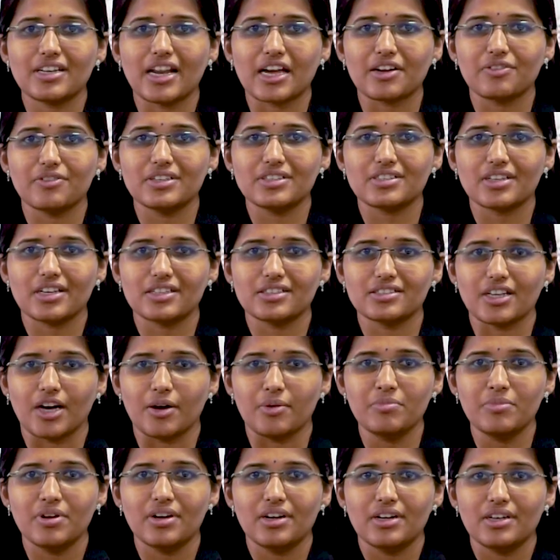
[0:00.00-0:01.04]
language
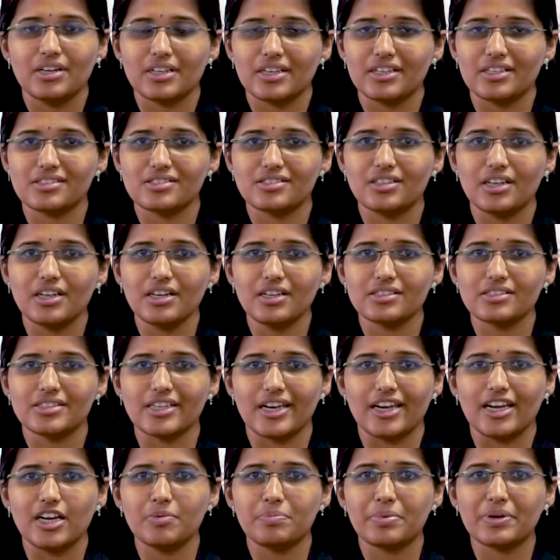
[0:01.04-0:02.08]
exam is the
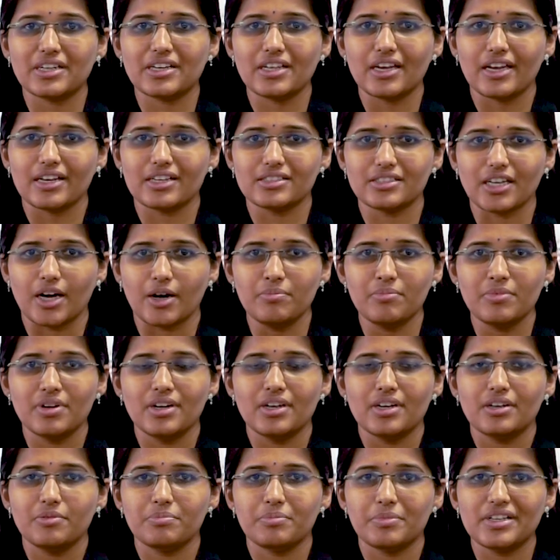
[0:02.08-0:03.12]
JLPT exam,
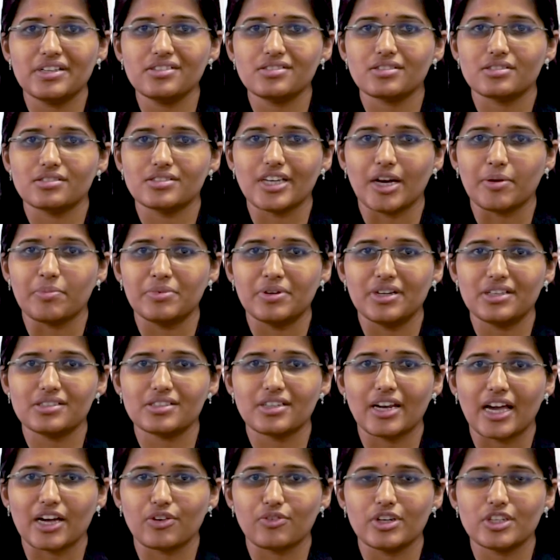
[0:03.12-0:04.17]
means Japanese
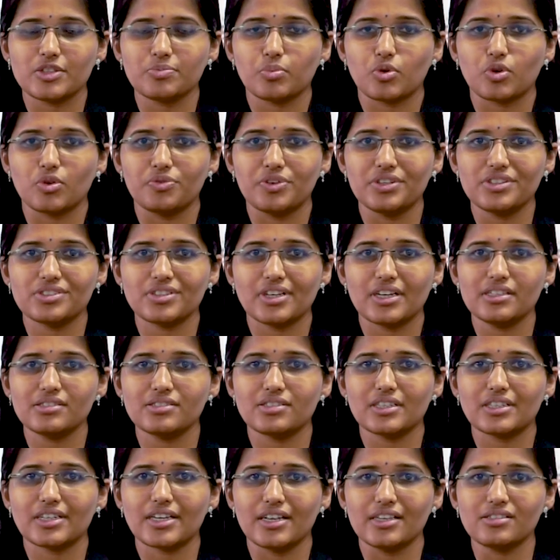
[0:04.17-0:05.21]
language
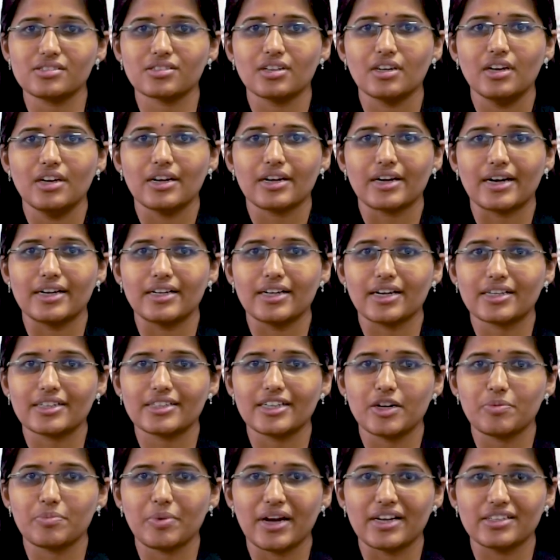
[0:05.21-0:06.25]
proficiency test,
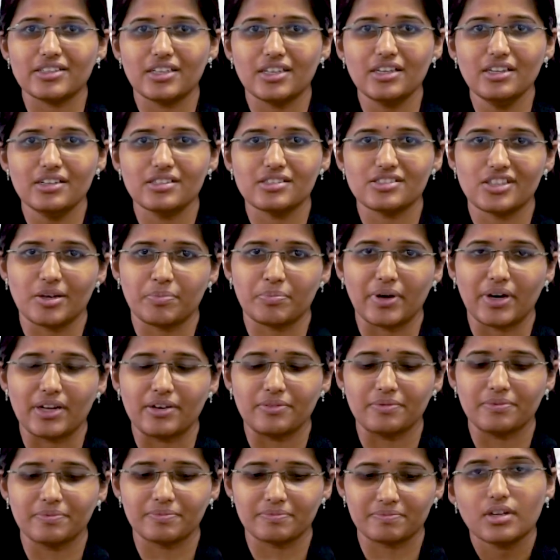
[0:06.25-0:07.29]
conducted by the Japan.
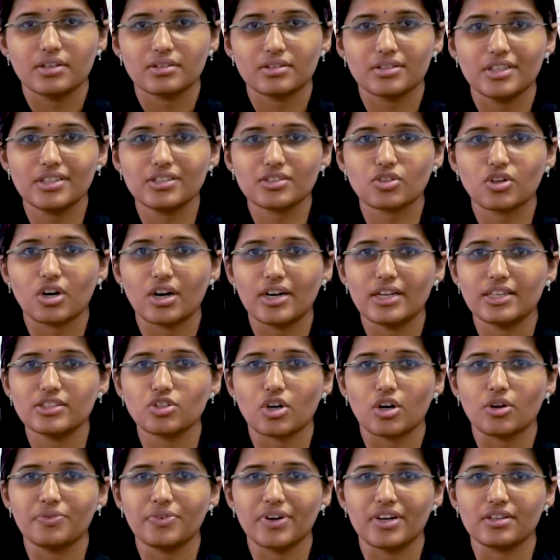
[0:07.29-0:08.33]
This college
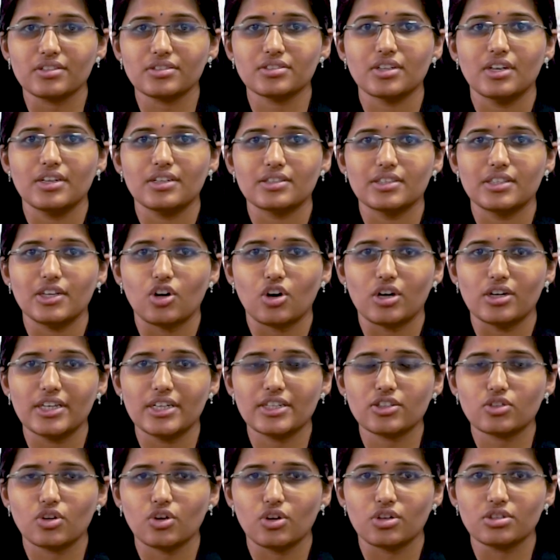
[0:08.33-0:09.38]
offers the
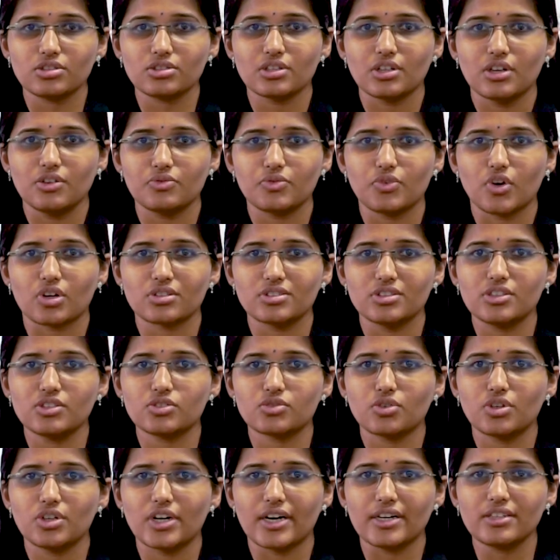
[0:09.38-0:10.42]
audit course for the
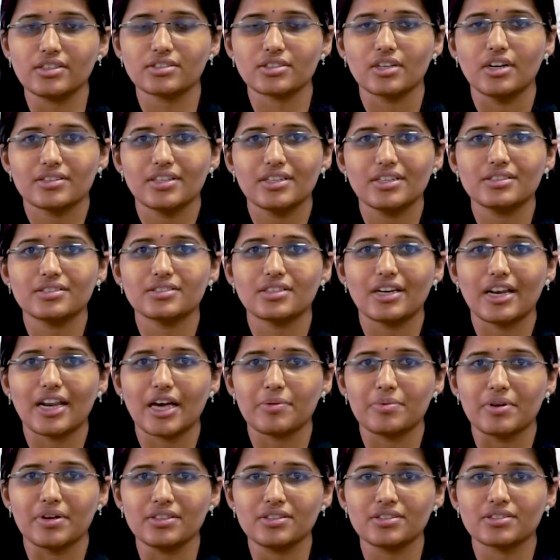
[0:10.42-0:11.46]
students. This
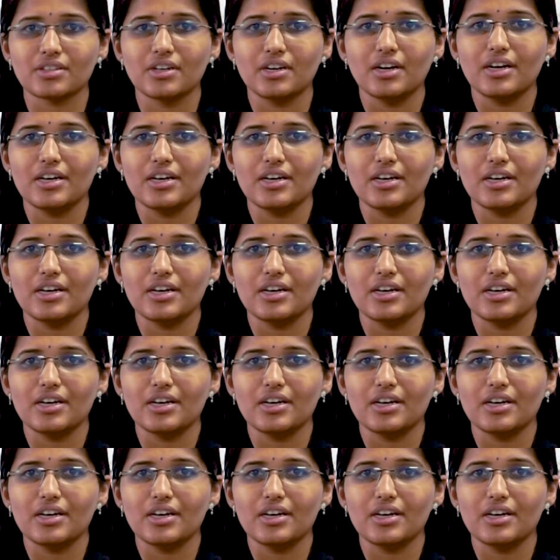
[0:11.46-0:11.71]
syllabus